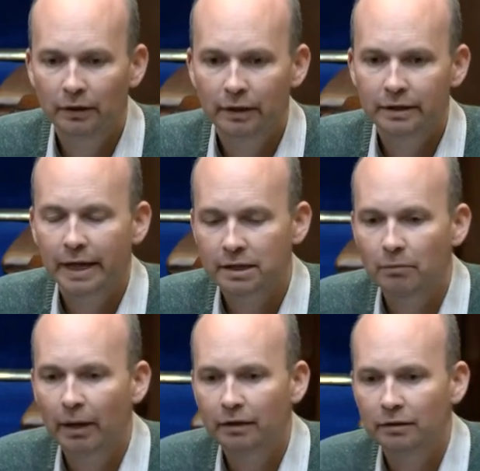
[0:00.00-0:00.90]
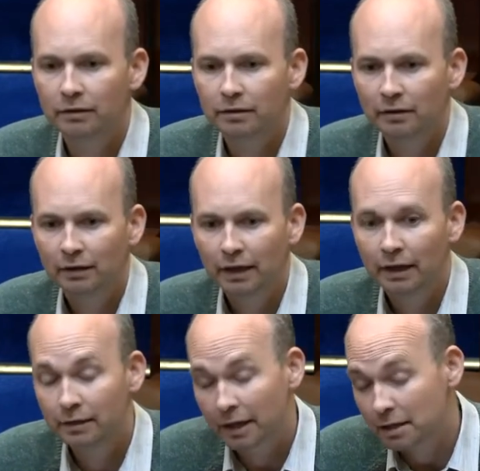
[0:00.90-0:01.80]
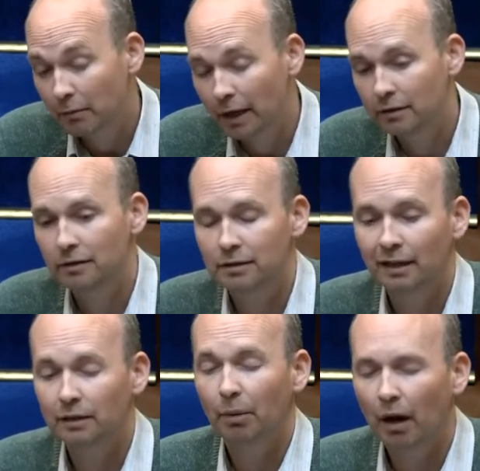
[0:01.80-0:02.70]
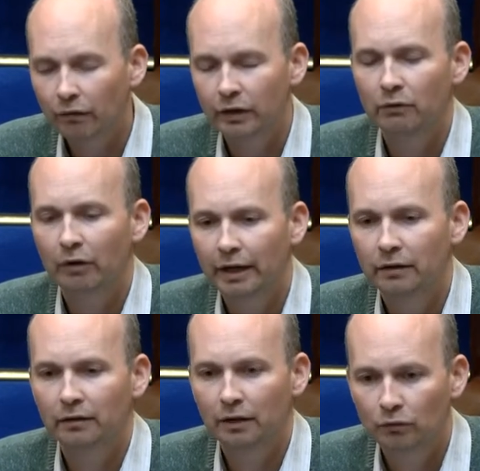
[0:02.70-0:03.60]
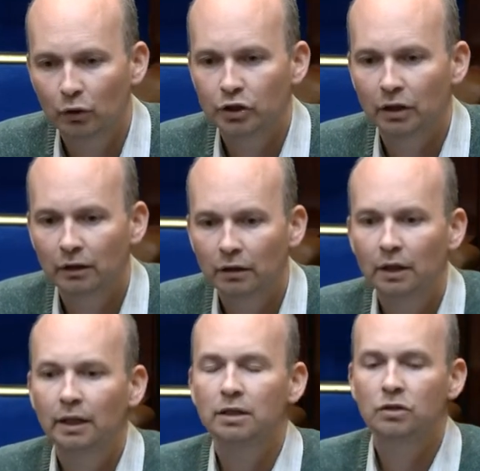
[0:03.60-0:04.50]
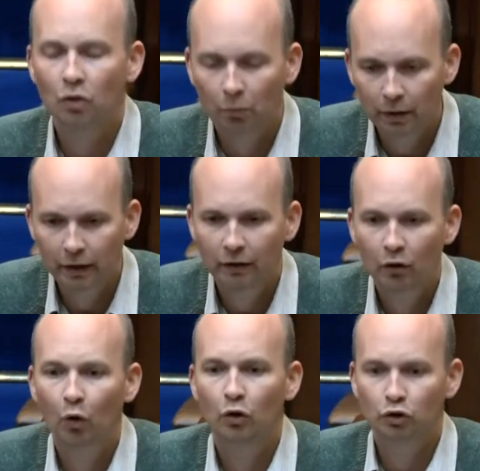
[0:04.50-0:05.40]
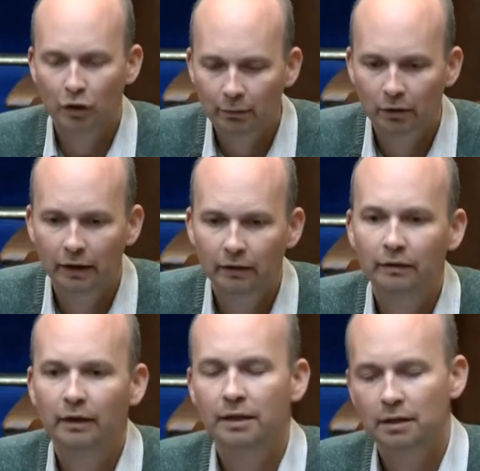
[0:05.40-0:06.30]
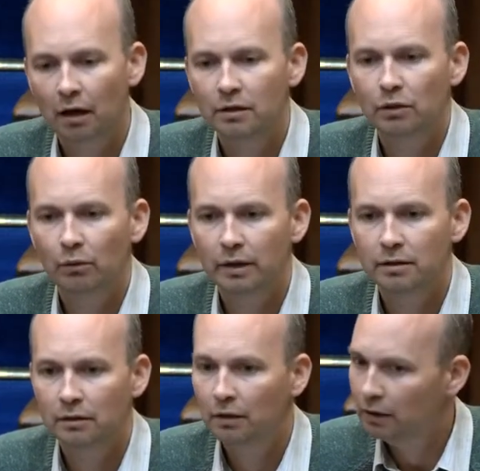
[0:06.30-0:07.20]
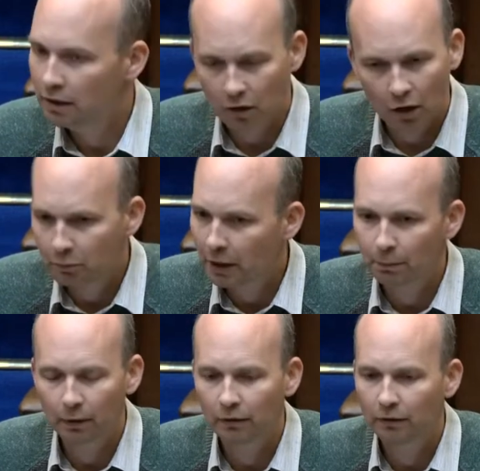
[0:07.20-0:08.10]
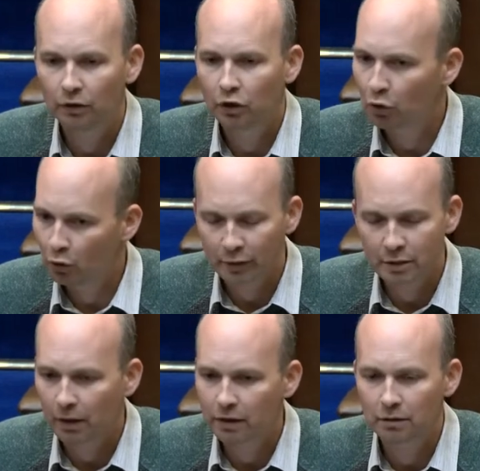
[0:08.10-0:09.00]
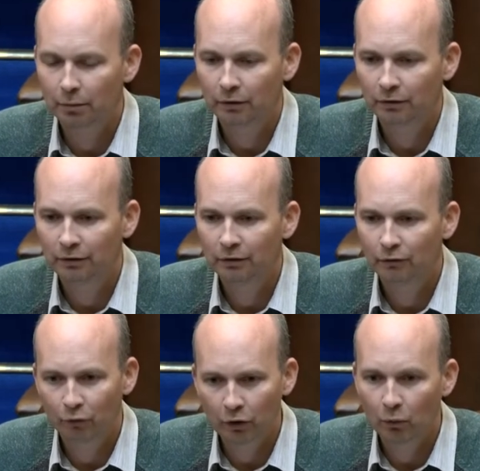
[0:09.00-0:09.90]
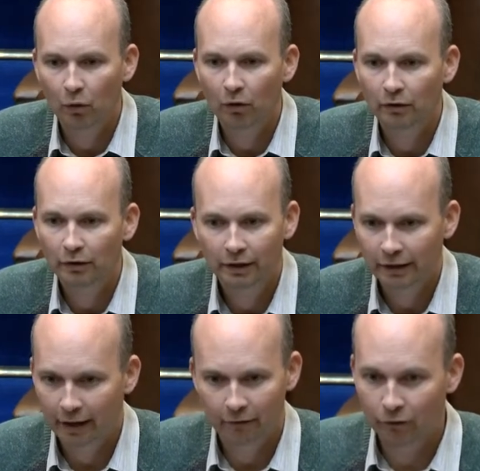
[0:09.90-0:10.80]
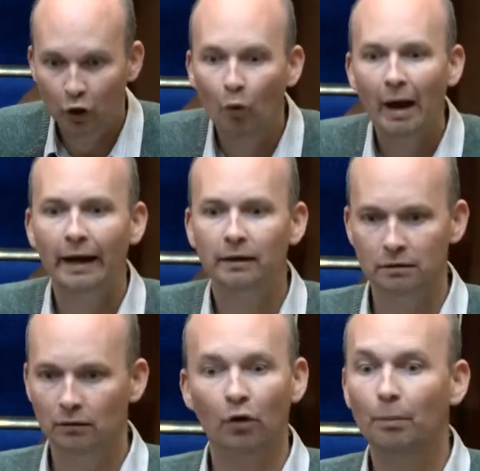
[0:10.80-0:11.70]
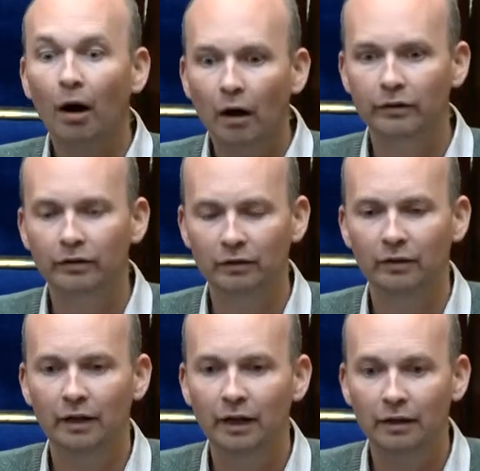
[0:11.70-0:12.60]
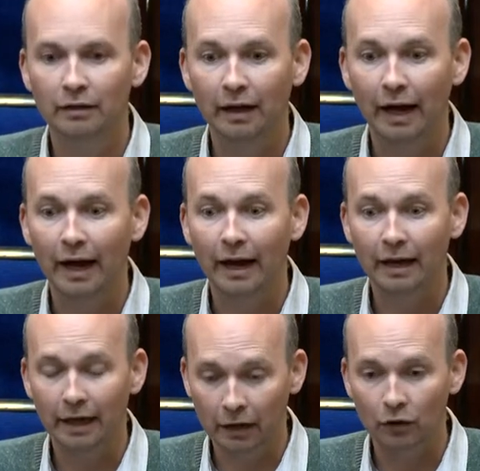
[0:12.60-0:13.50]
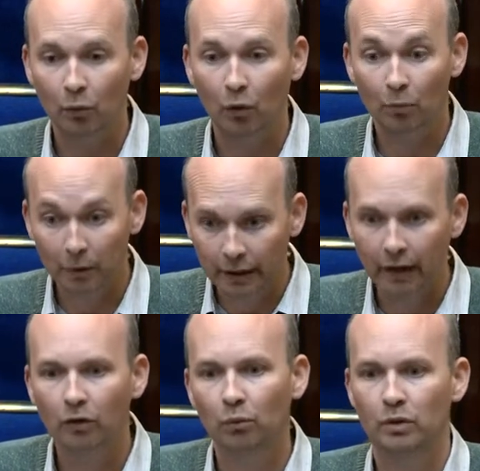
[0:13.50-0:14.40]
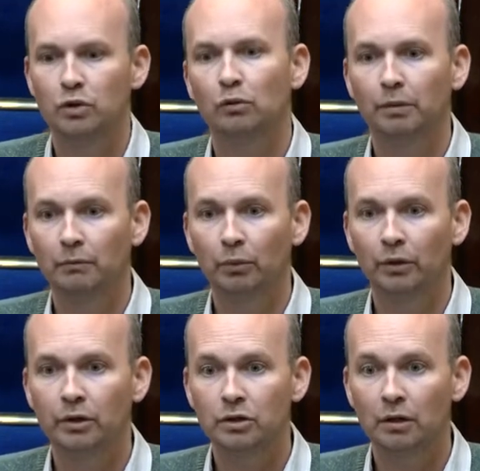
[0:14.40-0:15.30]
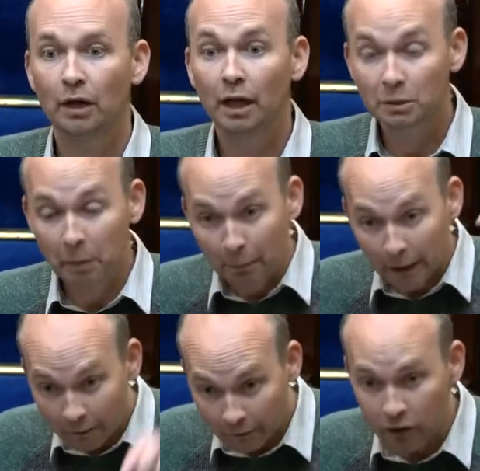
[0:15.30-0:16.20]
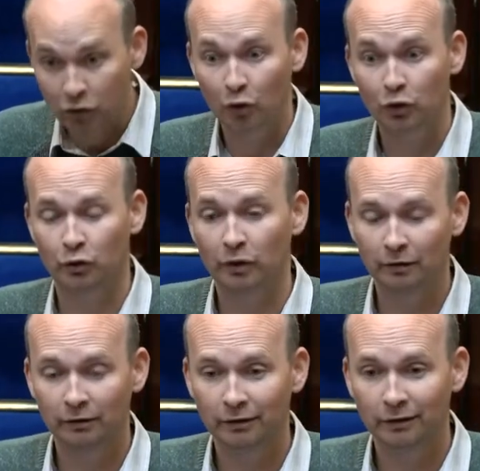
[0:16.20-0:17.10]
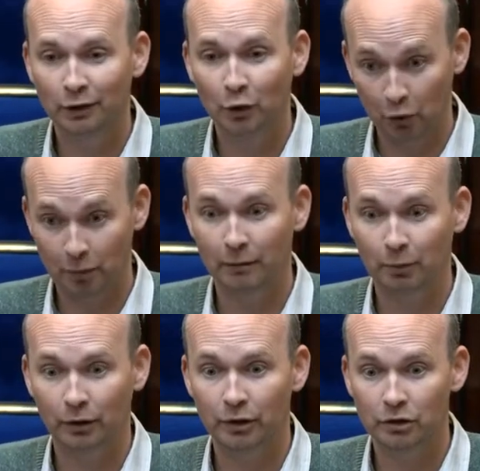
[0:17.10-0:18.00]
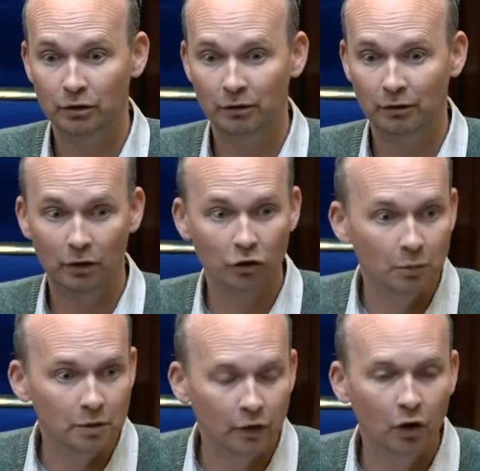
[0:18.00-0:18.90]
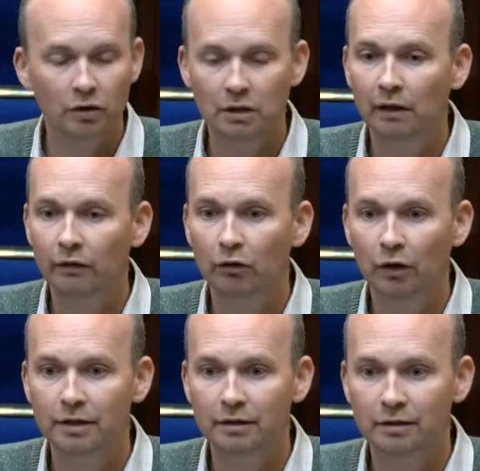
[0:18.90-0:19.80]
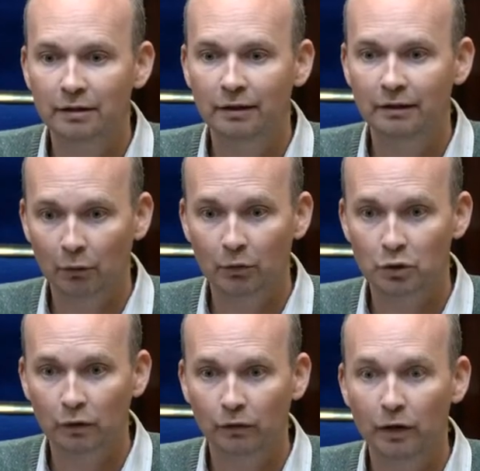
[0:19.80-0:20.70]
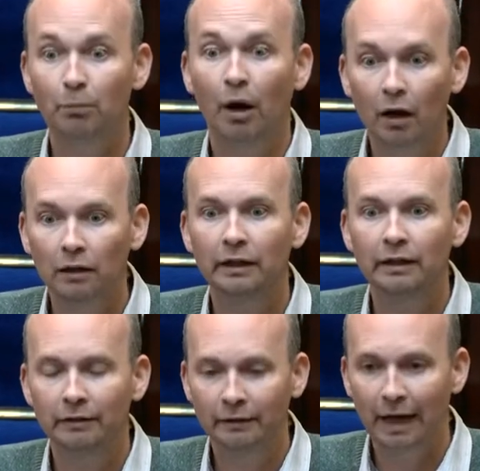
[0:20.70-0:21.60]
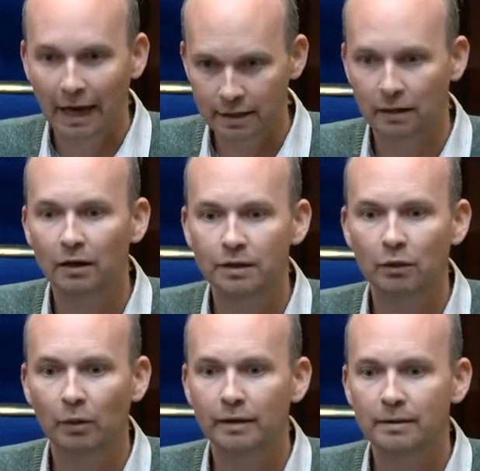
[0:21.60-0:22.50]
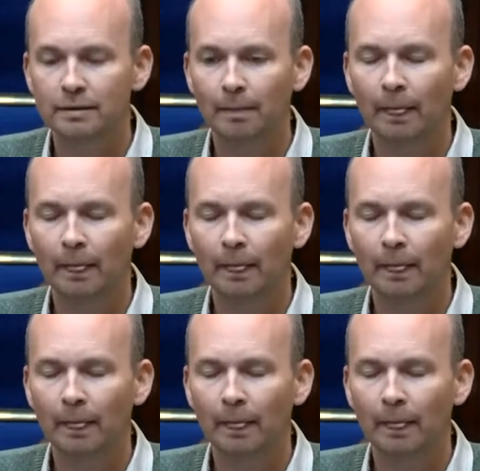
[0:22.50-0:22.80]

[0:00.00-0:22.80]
It's estimated, it's estimated that the poverty rate in Russia is doubling or trebling as a consequence. These aren't people who are responsible for the war. They have no act or part in, uh, in the war, but they're the ones who are being punished. It's people in this country who are being punished in terms of the cost of living crisis that we're suffering, partly as a consequence.